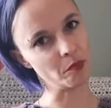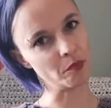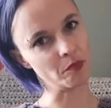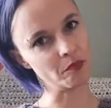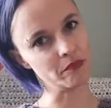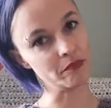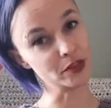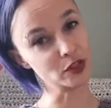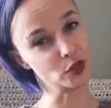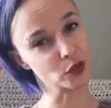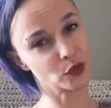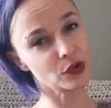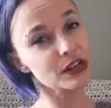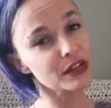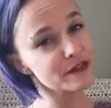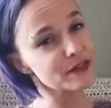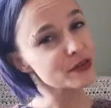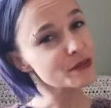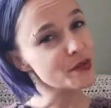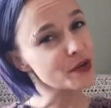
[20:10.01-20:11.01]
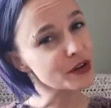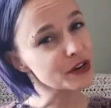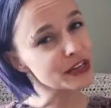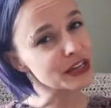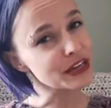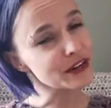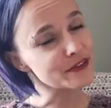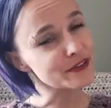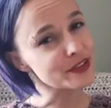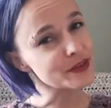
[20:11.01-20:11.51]
majority of the body
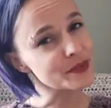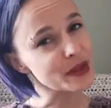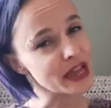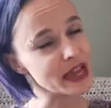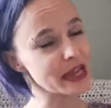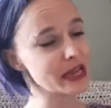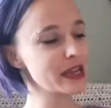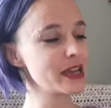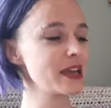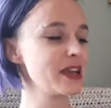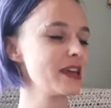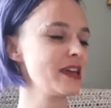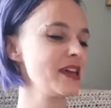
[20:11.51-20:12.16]
of the bag.